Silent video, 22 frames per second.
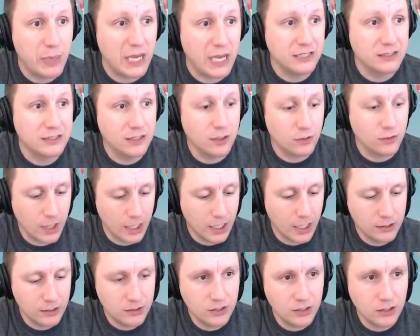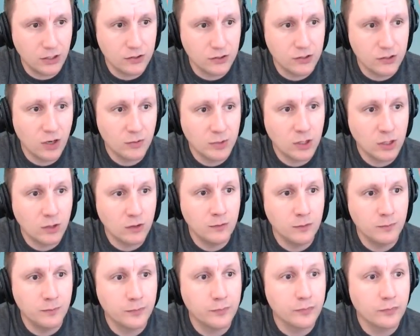paste it right into your
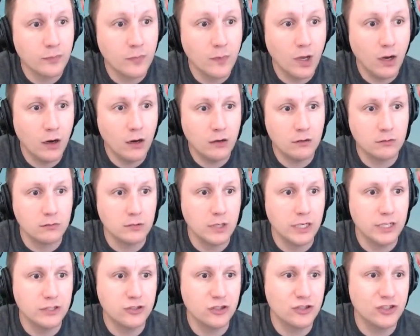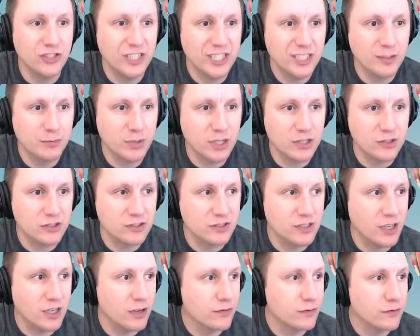terminal. Oh, it just did a bunch of
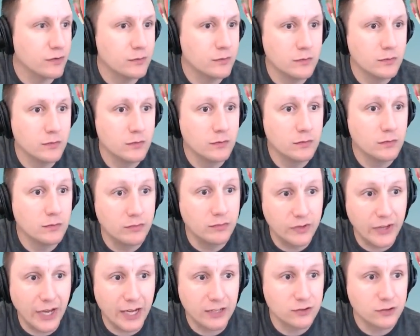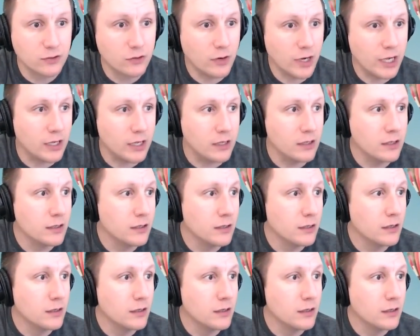stuff. That's great.